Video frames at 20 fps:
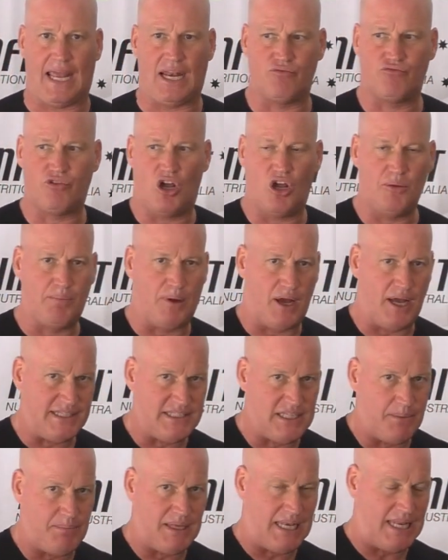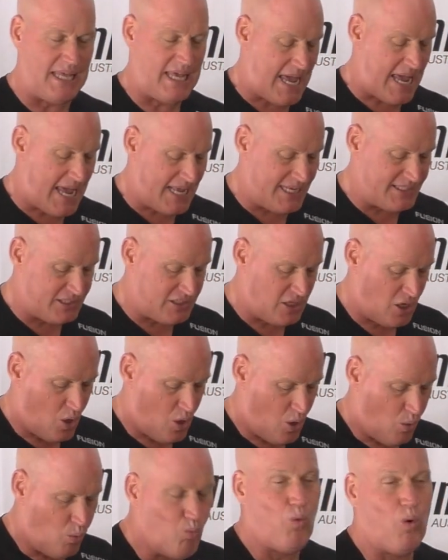and a road bike typically has
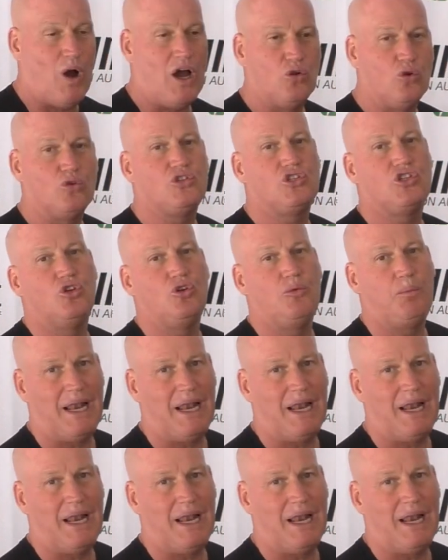1 or 2